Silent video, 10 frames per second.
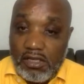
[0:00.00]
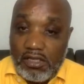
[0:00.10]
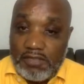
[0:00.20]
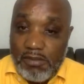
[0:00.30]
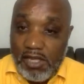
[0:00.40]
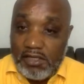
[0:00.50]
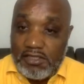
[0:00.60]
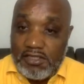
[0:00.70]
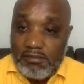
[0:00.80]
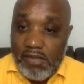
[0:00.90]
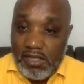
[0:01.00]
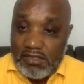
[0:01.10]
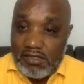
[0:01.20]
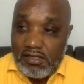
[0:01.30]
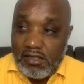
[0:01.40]
is best is the
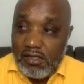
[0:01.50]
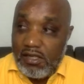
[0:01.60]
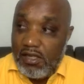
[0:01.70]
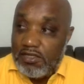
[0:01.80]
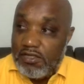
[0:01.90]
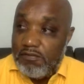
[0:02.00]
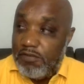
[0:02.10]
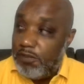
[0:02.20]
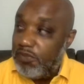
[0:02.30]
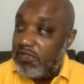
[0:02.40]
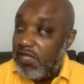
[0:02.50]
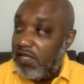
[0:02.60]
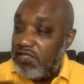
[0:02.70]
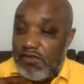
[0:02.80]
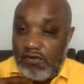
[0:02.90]
best? Some people
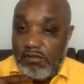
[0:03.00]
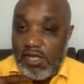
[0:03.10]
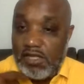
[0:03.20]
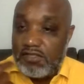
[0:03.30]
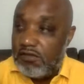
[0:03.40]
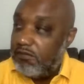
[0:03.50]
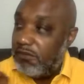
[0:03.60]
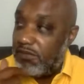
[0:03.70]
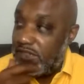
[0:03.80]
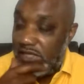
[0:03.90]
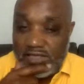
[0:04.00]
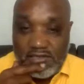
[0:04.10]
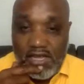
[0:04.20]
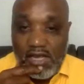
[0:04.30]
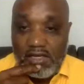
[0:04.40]
say it's Nubian, and some people say
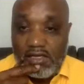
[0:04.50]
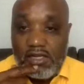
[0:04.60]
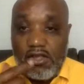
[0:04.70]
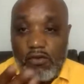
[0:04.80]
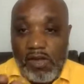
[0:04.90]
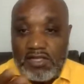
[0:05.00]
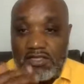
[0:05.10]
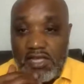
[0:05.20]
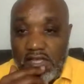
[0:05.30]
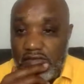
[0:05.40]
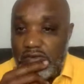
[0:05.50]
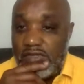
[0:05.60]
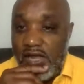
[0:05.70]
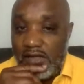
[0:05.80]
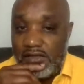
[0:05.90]
it's Saanen. What say
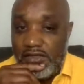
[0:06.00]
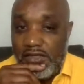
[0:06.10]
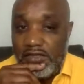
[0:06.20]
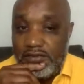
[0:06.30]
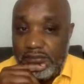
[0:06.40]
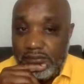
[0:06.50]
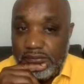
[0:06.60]
you, Dr. Young,